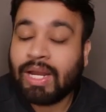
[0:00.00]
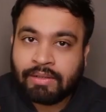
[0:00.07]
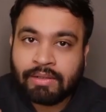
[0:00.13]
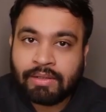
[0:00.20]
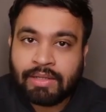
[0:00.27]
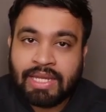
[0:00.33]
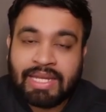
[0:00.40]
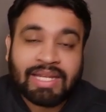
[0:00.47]

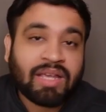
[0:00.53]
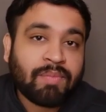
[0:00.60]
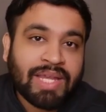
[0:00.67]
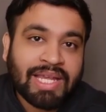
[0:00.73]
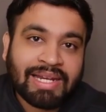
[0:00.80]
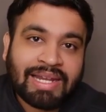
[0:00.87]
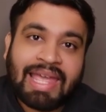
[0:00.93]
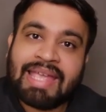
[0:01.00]
incoming
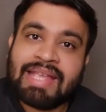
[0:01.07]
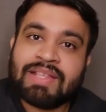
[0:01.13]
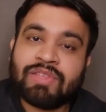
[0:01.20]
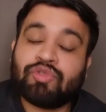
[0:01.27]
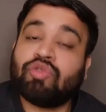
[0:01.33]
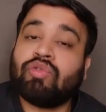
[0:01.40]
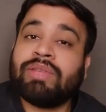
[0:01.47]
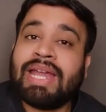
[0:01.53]
lines so
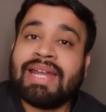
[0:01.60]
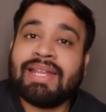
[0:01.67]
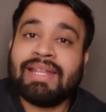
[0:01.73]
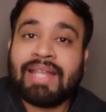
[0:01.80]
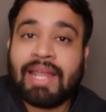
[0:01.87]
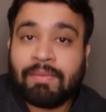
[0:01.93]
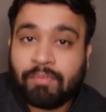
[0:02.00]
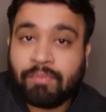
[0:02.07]
that it can
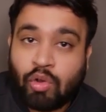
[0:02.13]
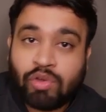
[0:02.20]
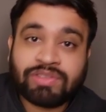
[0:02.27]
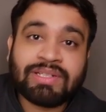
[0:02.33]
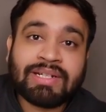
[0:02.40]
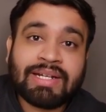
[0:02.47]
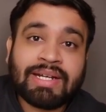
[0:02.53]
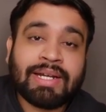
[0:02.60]
proceed
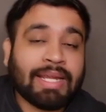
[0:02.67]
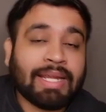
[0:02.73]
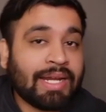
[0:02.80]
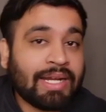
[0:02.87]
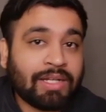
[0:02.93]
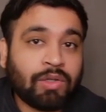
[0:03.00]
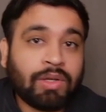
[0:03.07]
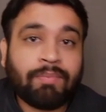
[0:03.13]
it in
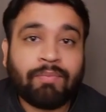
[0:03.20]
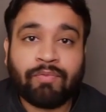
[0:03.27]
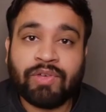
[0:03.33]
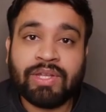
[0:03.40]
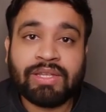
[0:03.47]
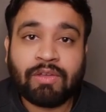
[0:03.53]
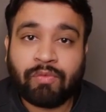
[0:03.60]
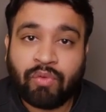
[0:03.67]
the
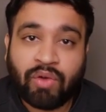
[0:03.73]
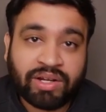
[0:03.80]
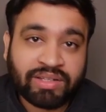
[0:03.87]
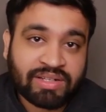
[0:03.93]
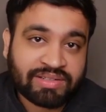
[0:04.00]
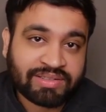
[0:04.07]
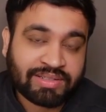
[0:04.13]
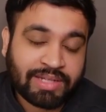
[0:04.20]
further
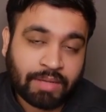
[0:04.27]
step.